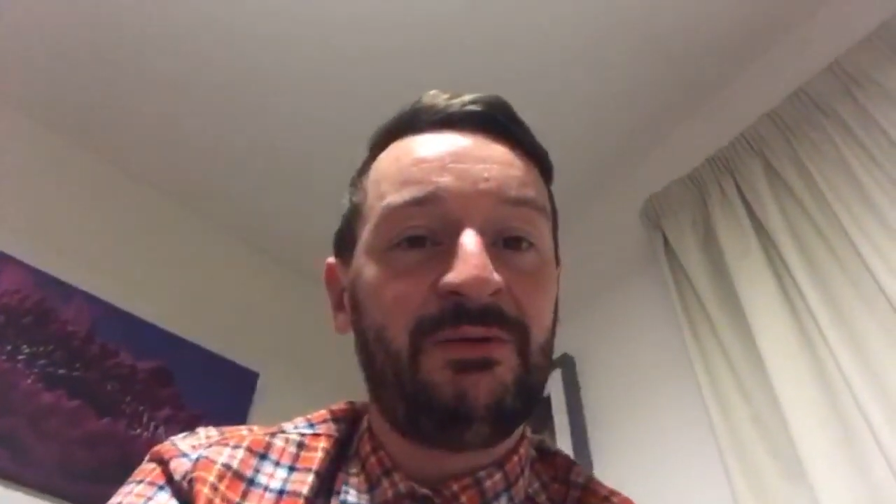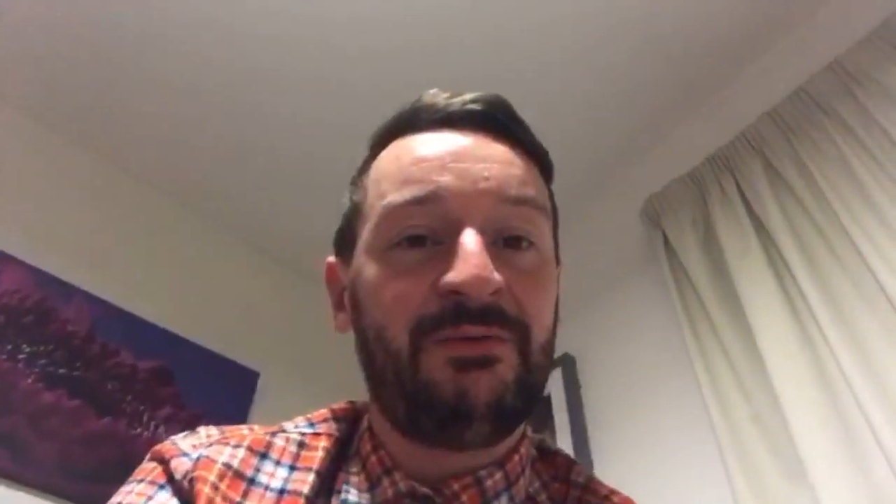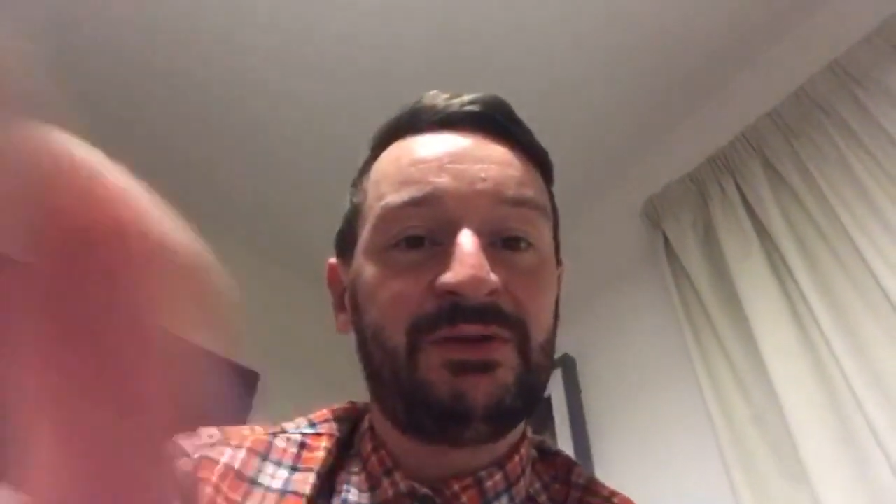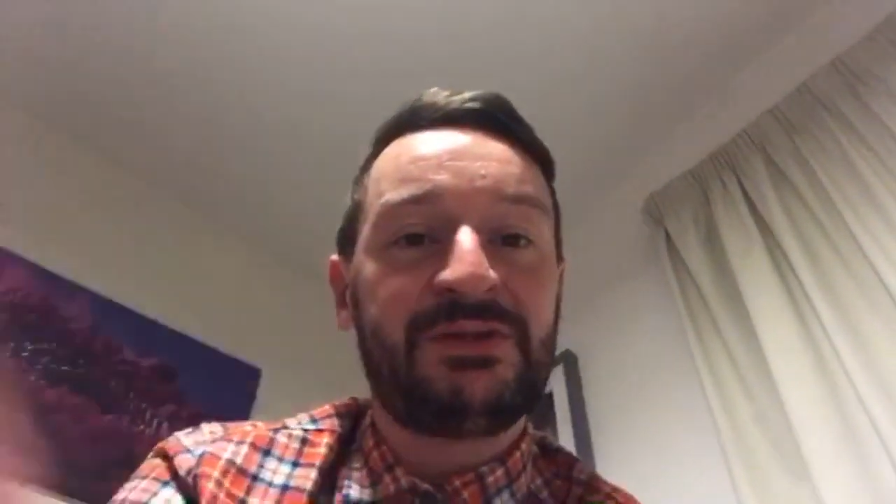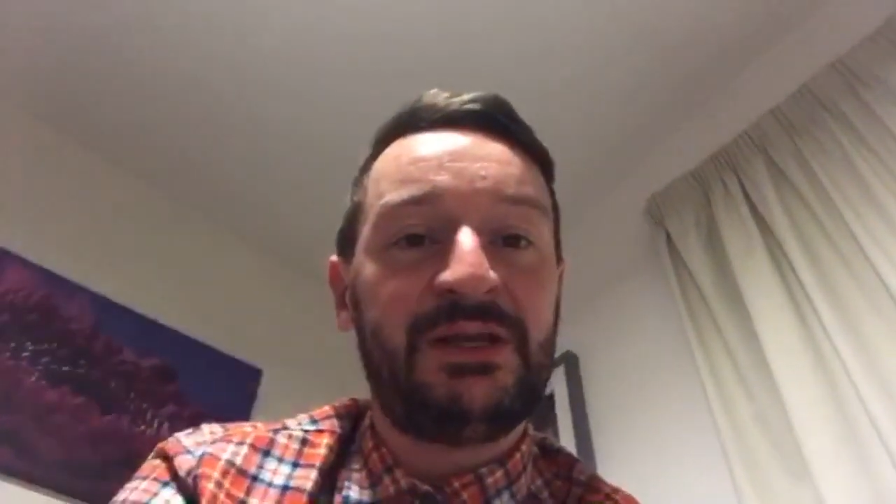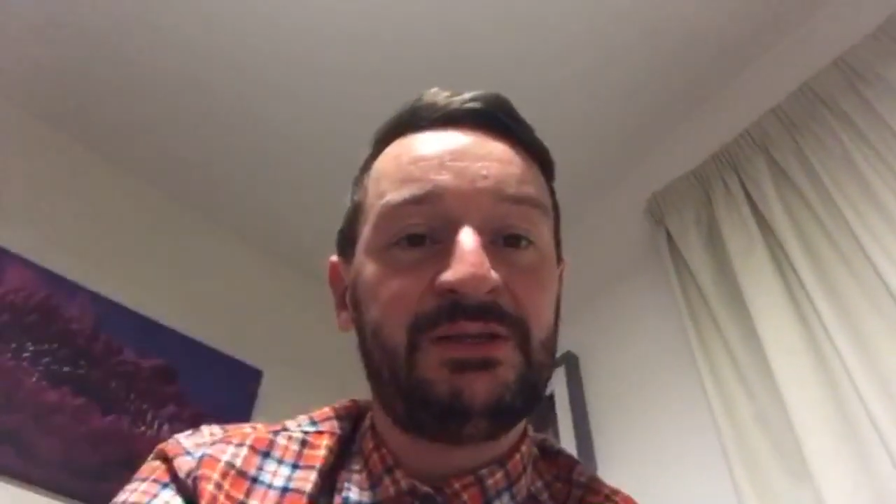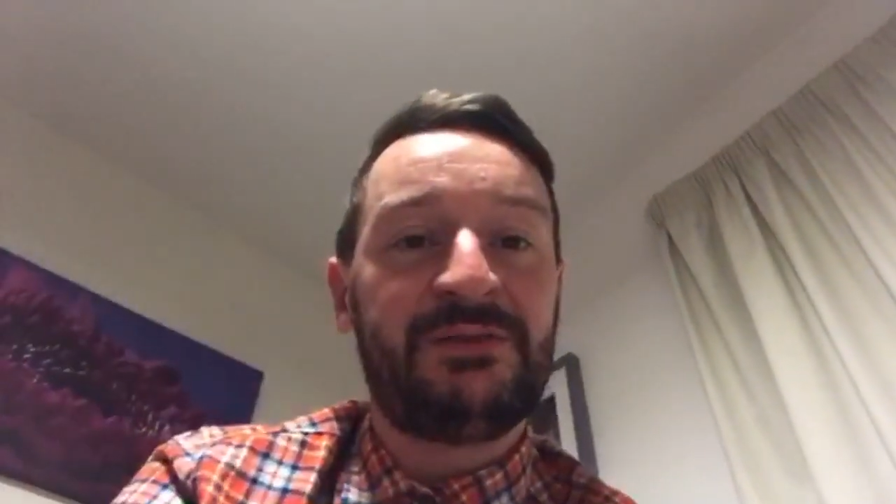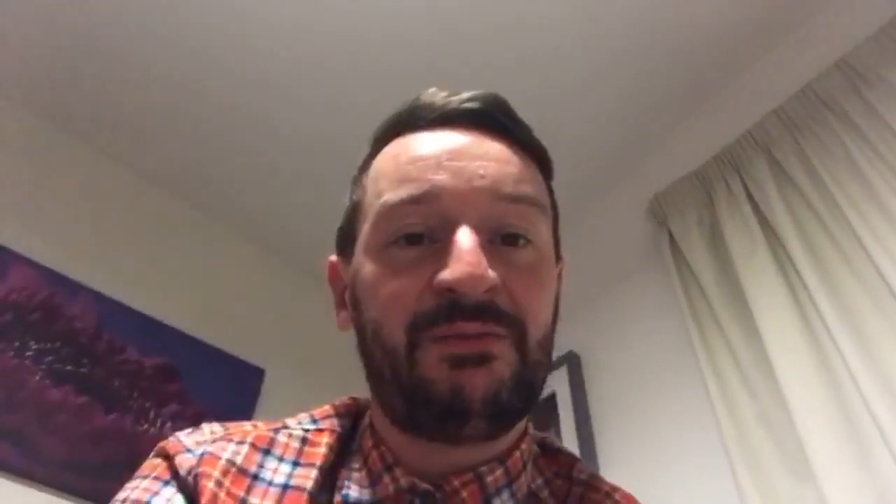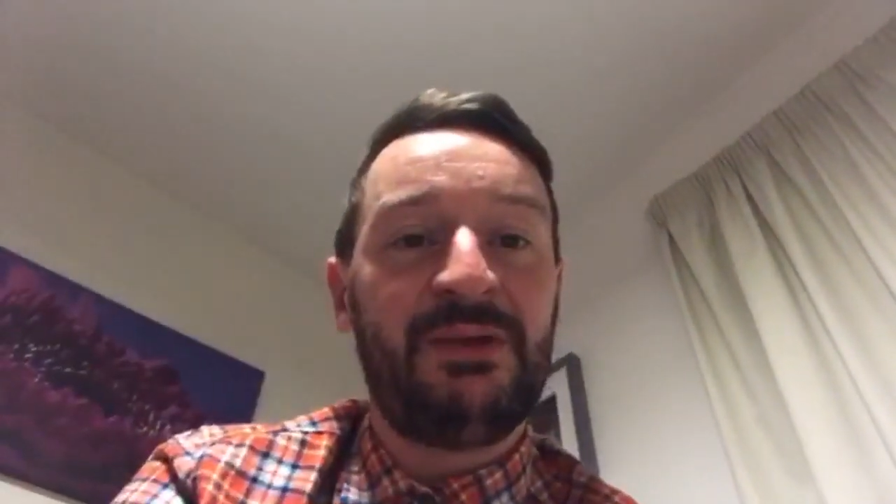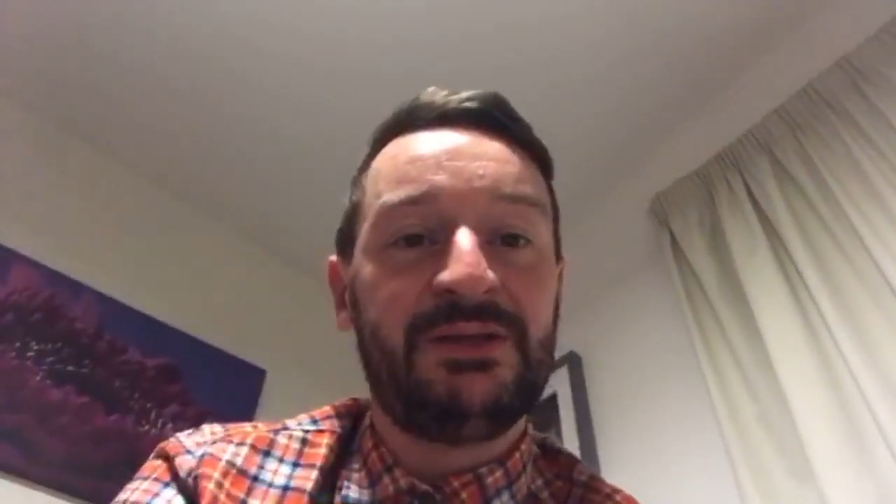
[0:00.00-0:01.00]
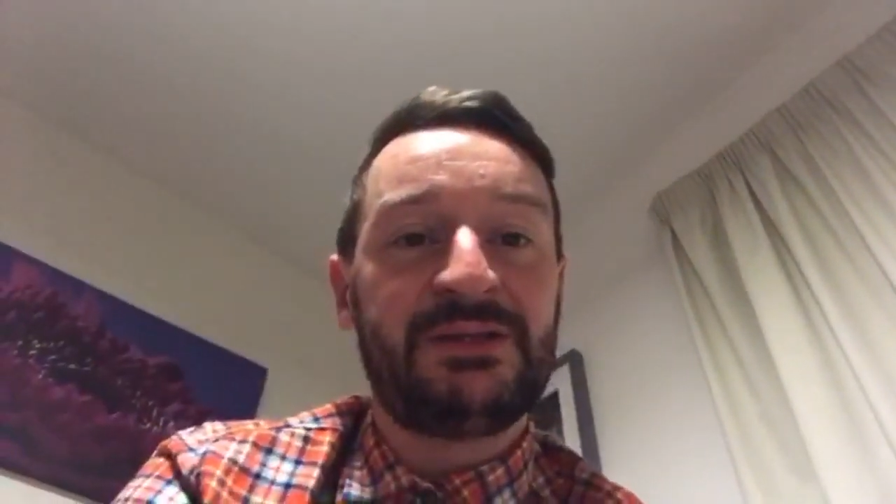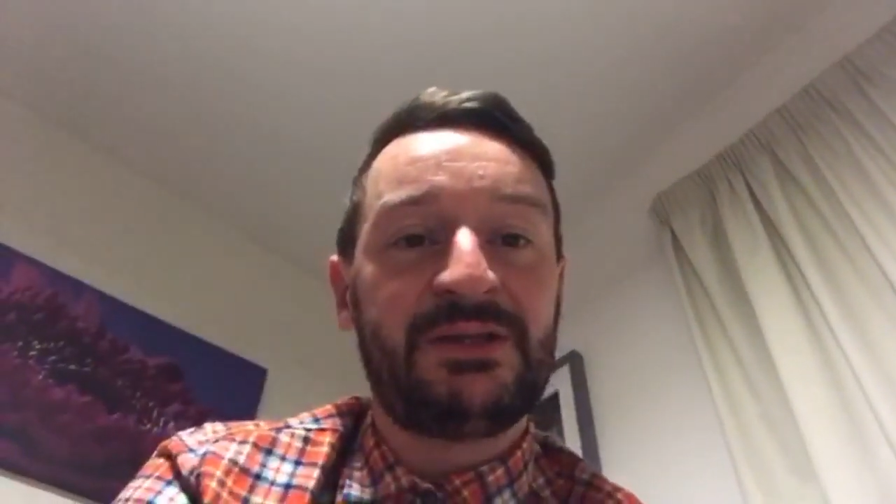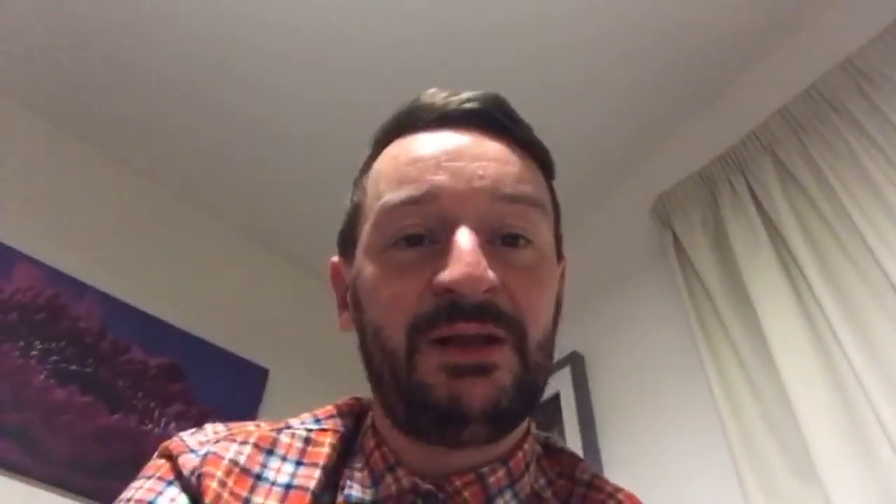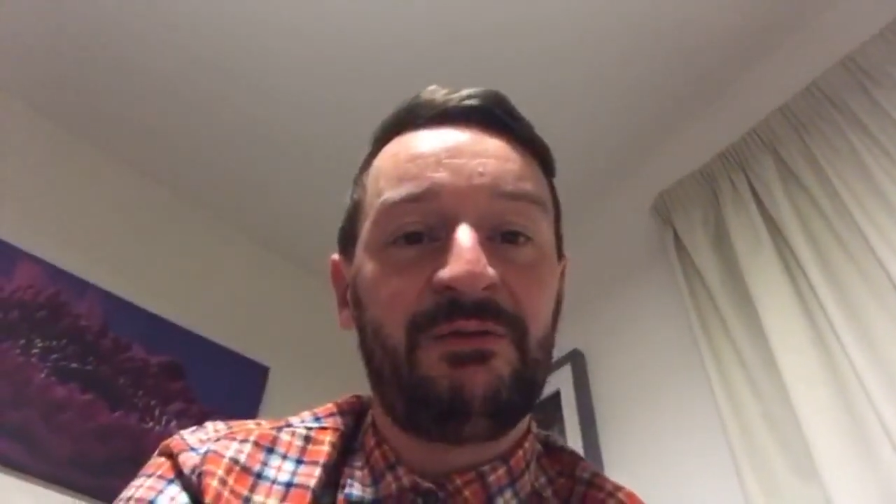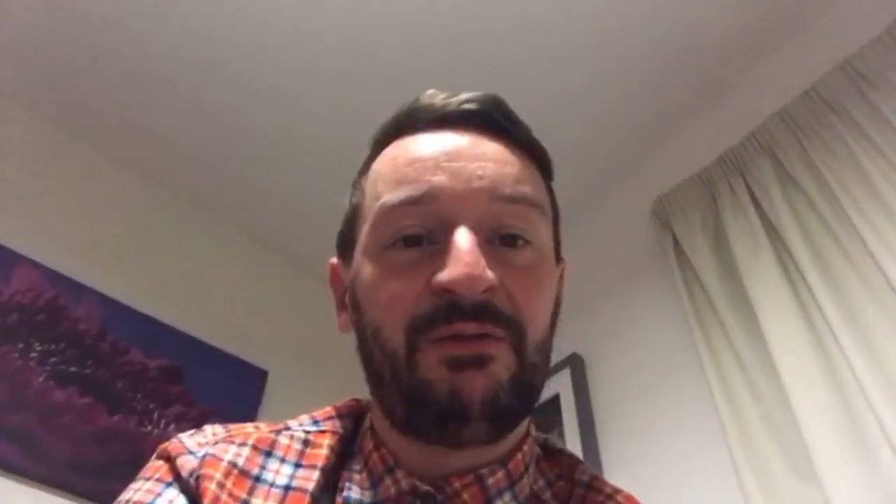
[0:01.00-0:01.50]
First stages for me,
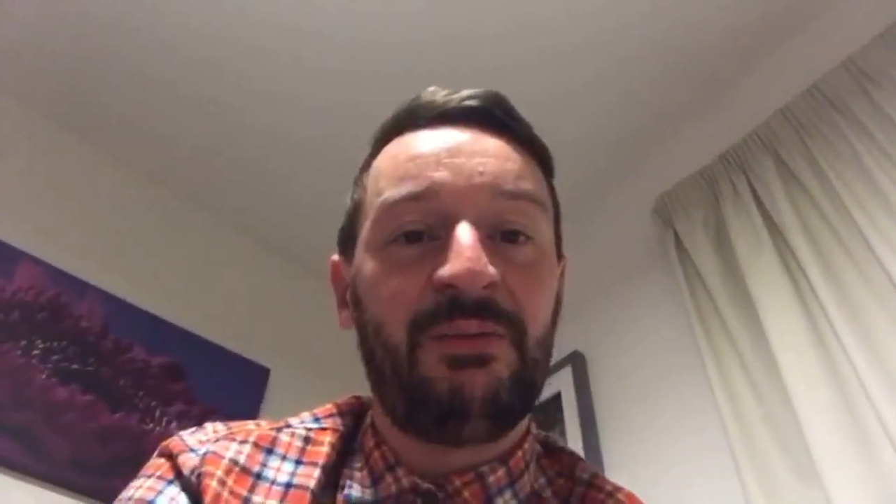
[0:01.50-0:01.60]
staying off,